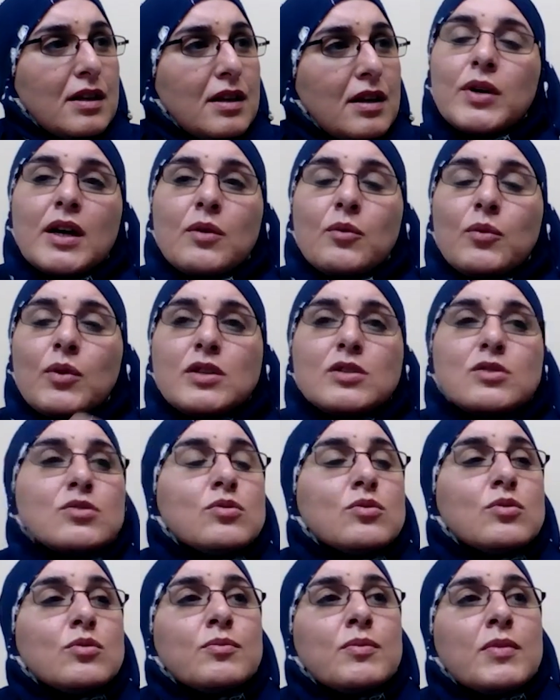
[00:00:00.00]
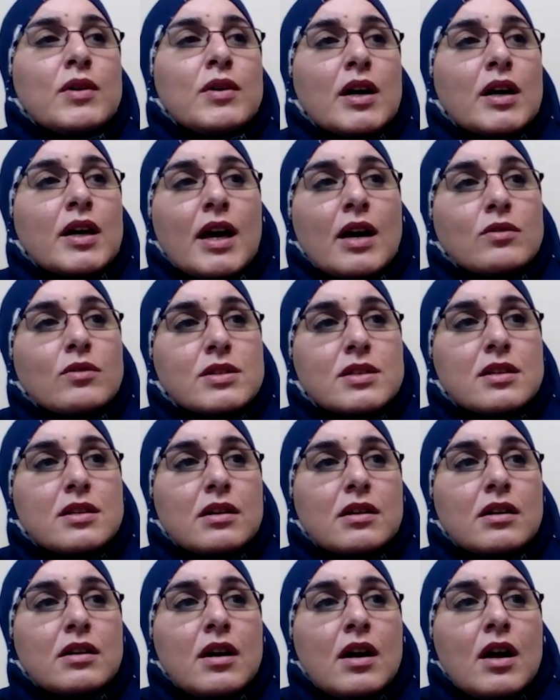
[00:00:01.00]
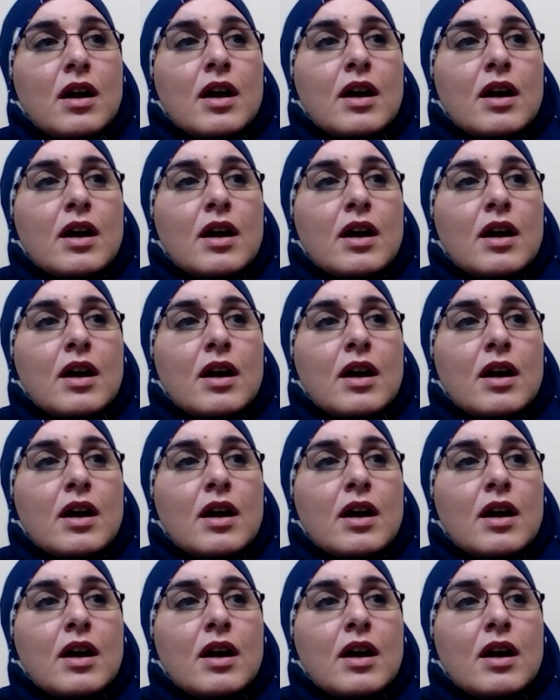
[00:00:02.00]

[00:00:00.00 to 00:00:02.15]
When I went to a counselor,